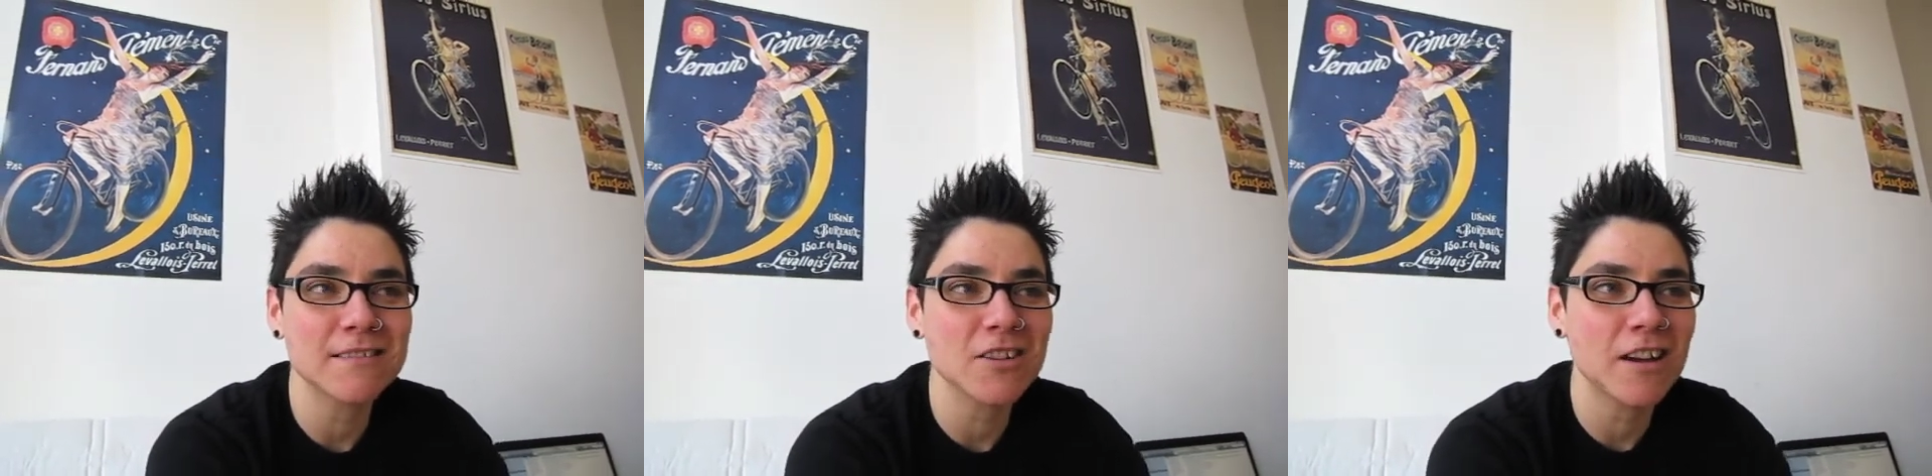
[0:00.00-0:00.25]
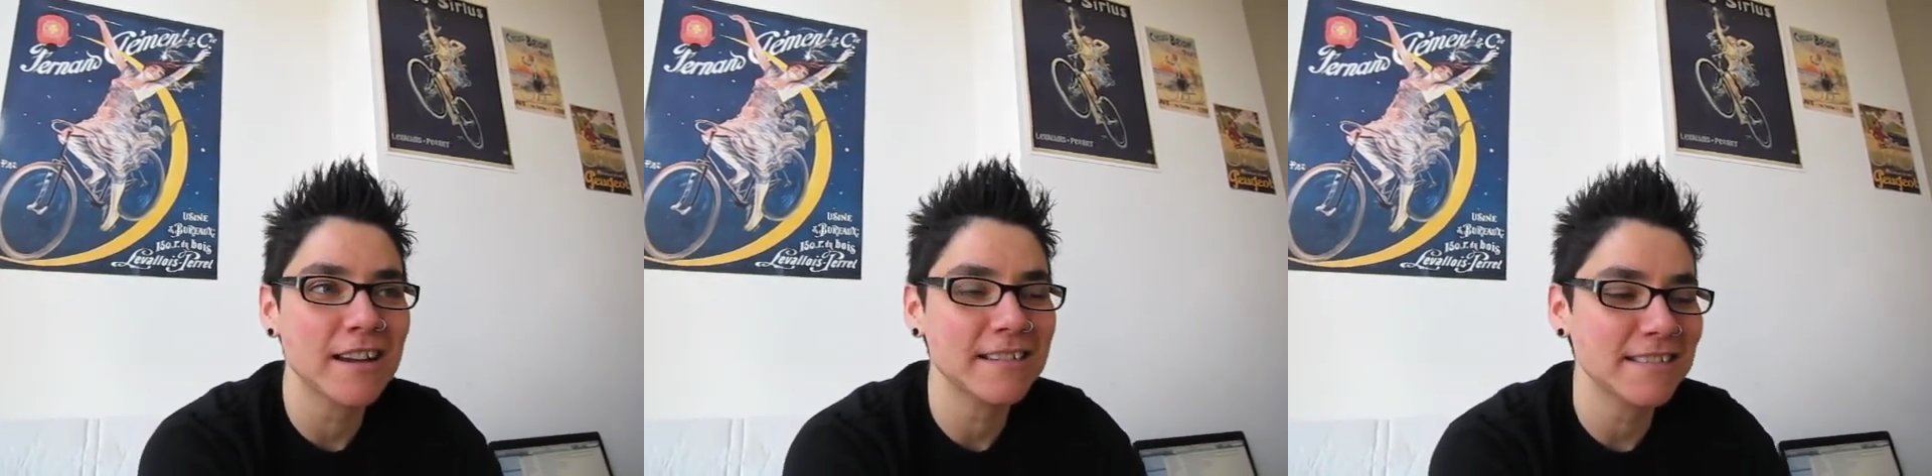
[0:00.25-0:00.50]

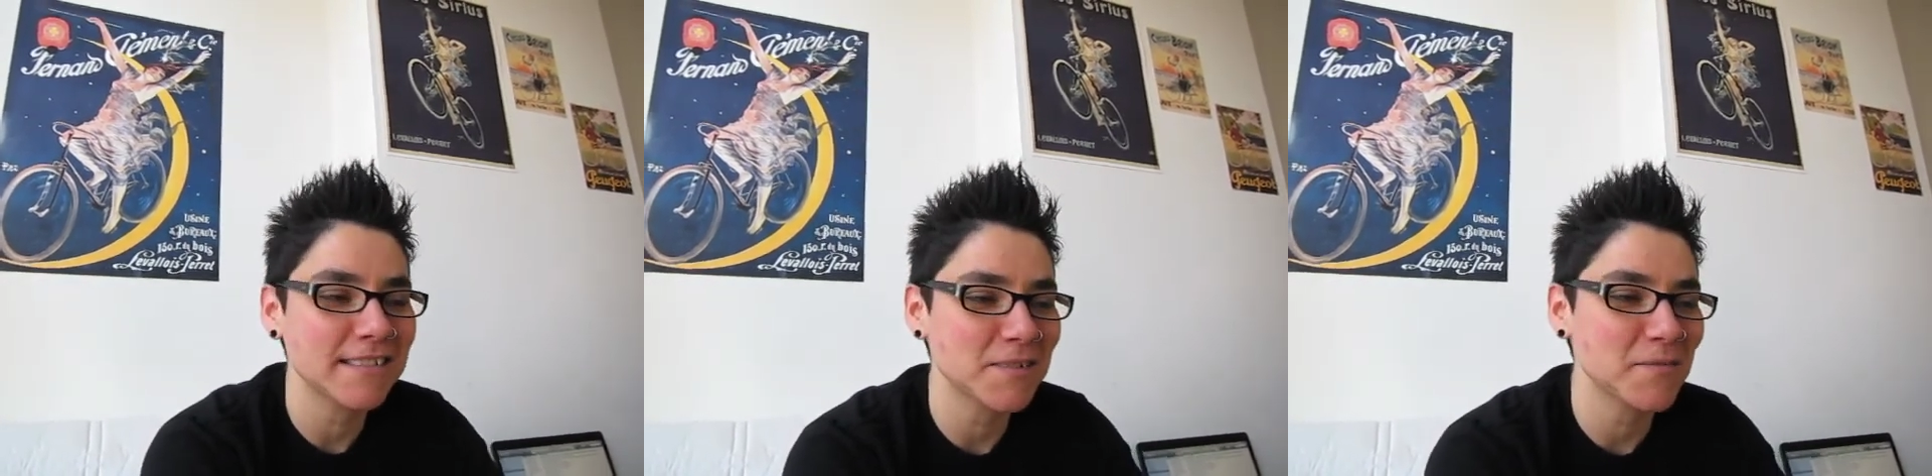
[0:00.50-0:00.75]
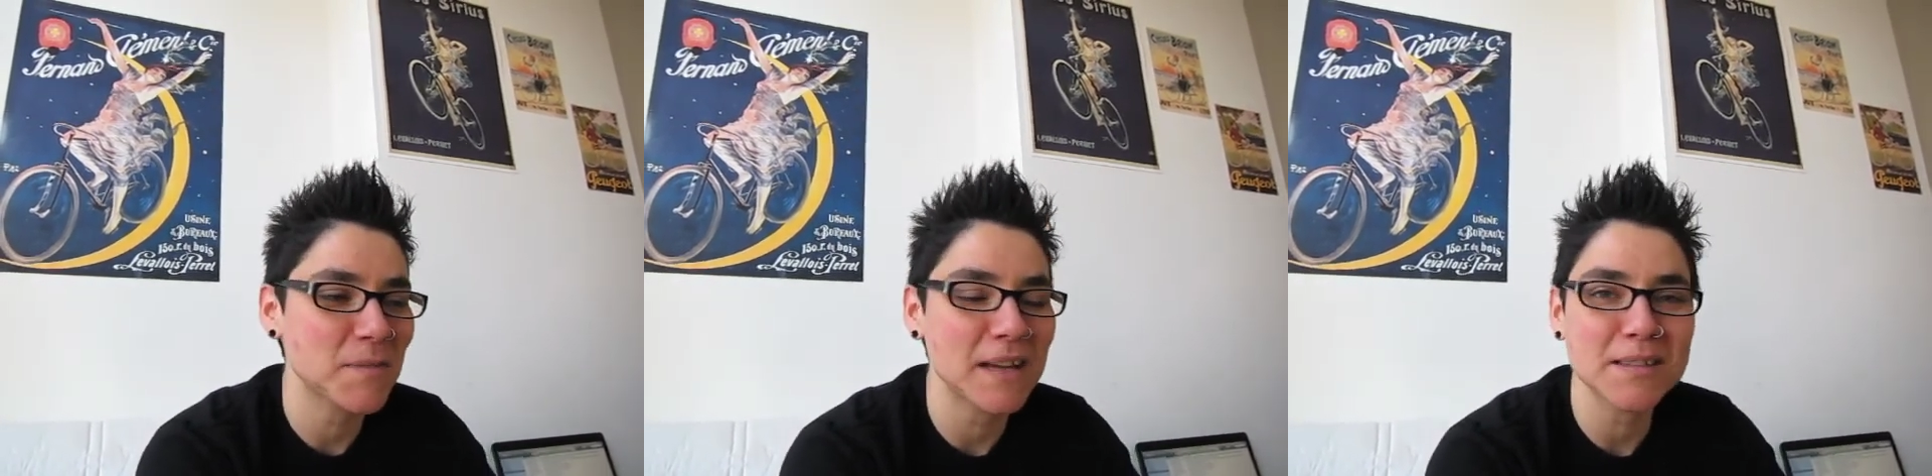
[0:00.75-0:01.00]
giant sort
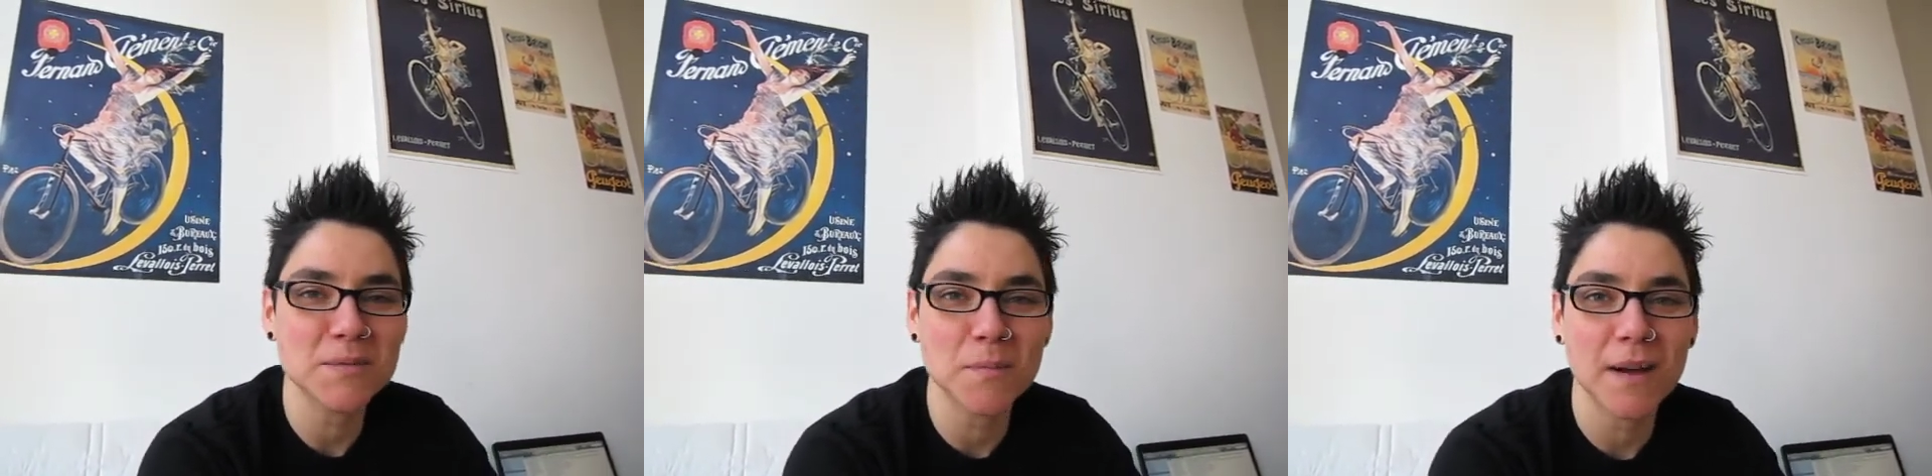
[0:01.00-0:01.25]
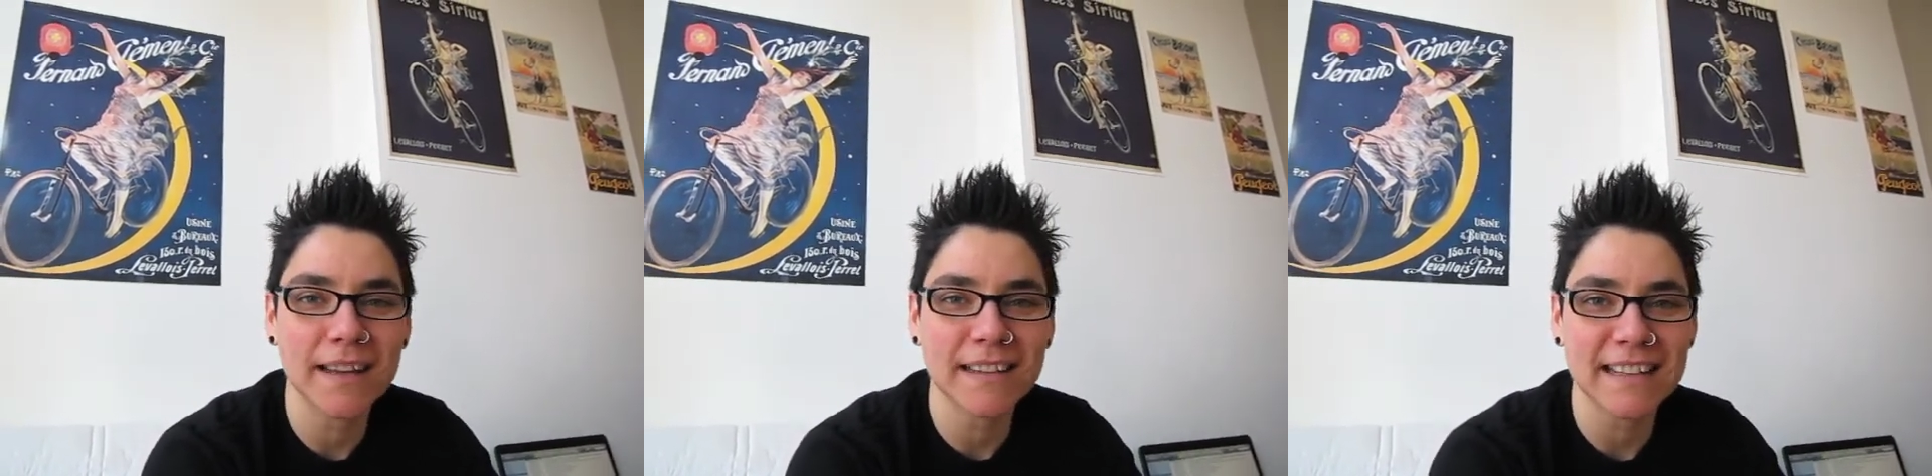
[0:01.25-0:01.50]
of mountain bike,